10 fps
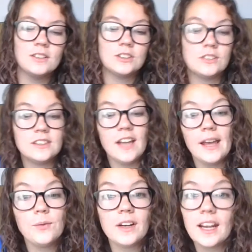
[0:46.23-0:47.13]
So
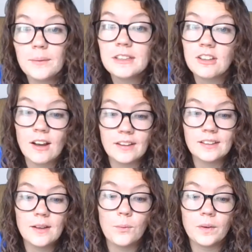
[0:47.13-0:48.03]
today we're gonna
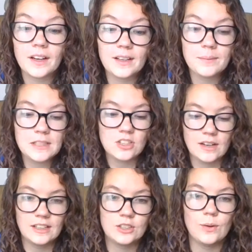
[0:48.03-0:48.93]
be
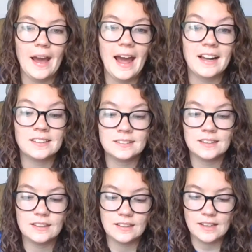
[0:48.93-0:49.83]
turning to Acts
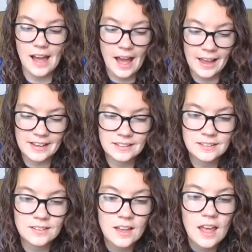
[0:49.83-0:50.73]

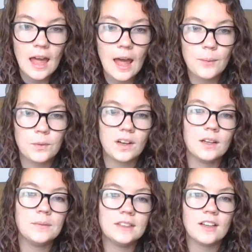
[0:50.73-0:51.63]
9, and we're
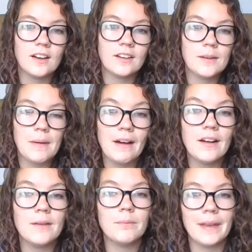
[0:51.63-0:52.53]
gonna be talking
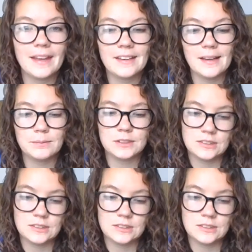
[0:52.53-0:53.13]
about a man named